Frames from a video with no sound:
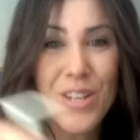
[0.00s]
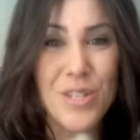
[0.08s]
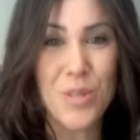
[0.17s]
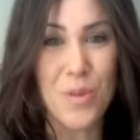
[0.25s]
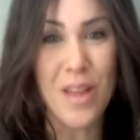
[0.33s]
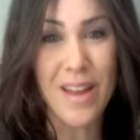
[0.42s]

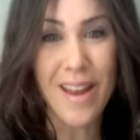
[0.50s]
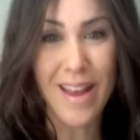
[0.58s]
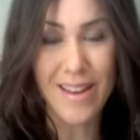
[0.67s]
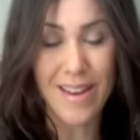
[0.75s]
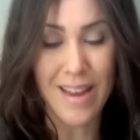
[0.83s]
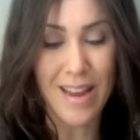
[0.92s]
so then
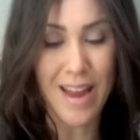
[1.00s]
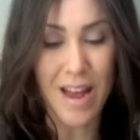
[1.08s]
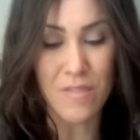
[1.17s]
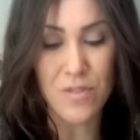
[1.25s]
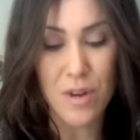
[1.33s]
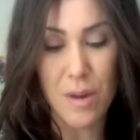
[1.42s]
at night
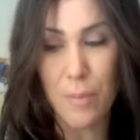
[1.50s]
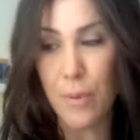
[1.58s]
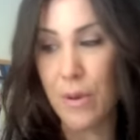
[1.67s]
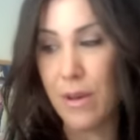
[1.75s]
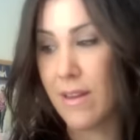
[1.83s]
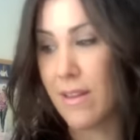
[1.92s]
after I
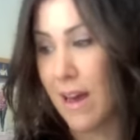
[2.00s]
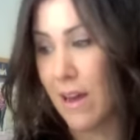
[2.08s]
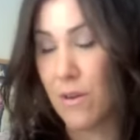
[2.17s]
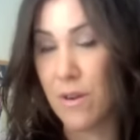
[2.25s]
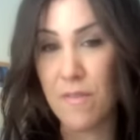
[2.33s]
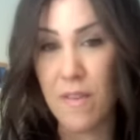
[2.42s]
put that
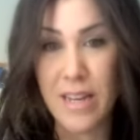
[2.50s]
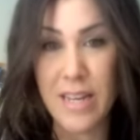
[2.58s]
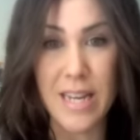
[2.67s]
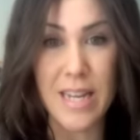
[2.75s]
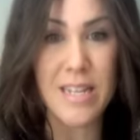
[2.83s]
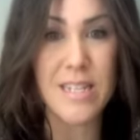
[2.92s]
on if I
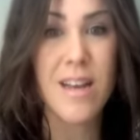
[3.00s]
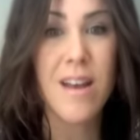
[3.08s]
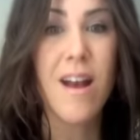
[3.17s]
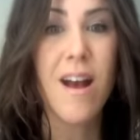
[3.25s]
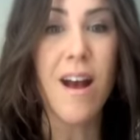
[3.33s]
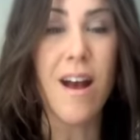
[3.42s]
need it,
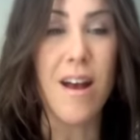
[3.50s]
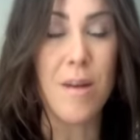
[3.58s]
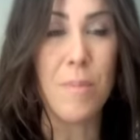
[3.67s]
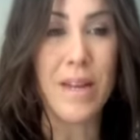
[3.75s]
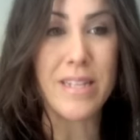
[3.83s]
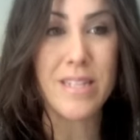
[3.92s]

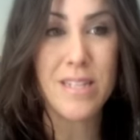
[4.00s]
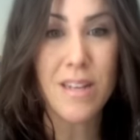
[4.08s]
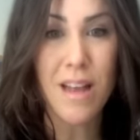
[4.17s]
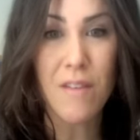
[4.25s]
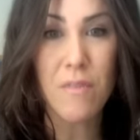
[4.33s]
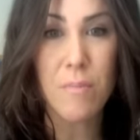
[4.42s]
I still
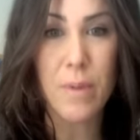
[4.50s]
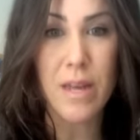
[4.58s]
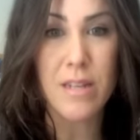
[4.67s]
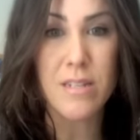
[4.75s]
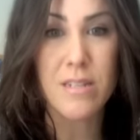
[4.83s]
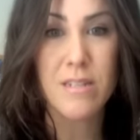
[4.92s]
have a
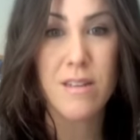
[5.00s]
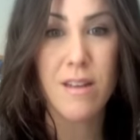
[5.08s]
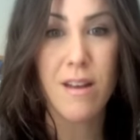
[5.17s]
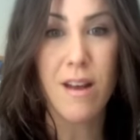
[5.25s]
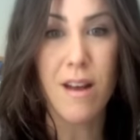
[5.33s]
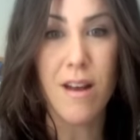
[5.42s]
bit
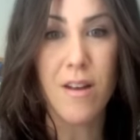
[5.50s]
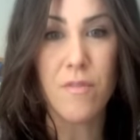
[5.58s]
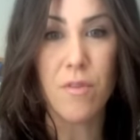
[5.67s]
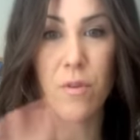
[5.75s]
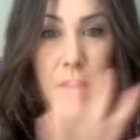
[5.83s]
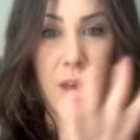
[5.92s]
of,
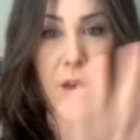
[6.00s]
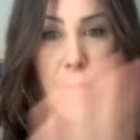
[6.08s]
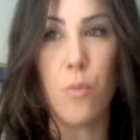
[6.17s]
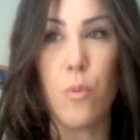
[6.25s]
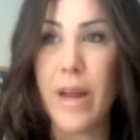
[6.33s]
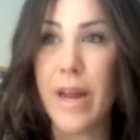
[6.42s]
okay,
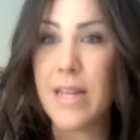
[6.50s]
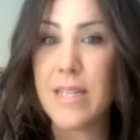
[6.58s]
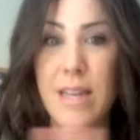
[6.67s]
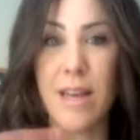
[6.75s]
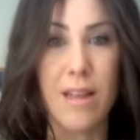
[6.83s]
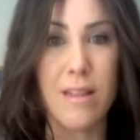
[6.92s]
wait a
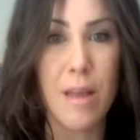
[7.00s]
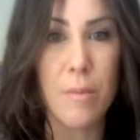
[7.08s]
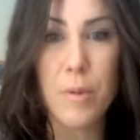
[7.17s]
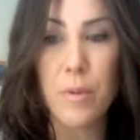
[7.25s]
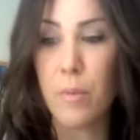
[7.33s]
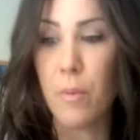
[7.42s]
second, let
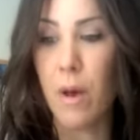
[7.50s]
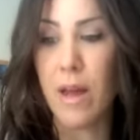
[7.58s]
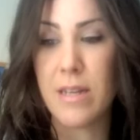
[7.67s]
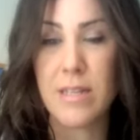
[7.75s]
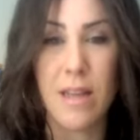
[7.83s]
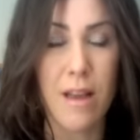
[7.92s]
me
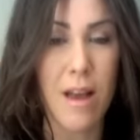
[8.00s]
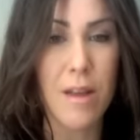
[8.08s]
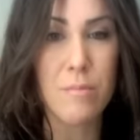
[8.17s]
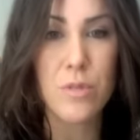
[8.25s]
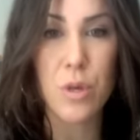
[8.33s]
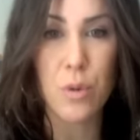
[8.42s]
rewind. Like, I
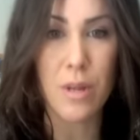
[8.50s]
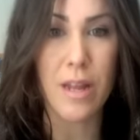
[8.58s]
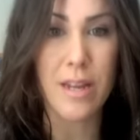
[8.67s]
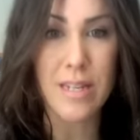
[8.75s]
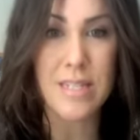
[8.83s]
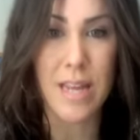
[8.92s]

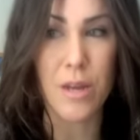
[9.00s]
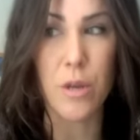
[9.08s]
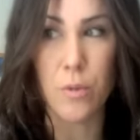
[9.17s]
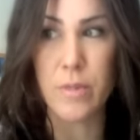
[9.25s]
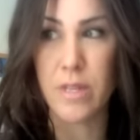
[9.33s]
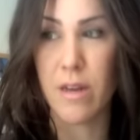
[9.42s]
need to take
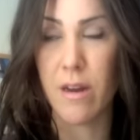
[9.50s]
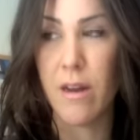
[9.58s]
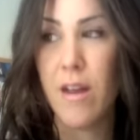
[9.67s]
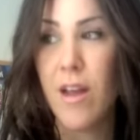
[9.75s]
notes here.